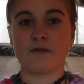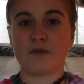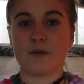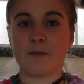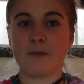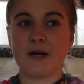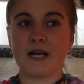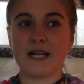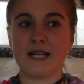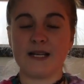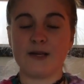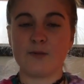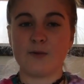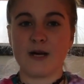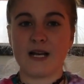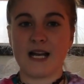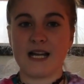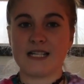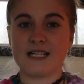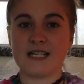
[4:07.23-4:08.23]
for money
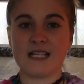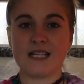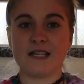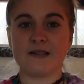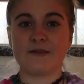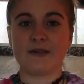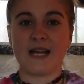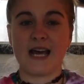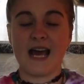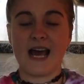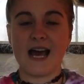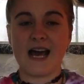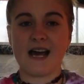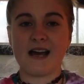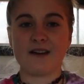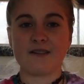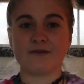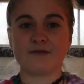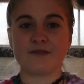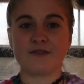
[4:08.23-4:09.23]
when I didn't even
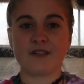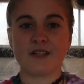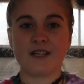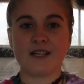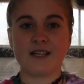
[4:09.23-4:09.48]
have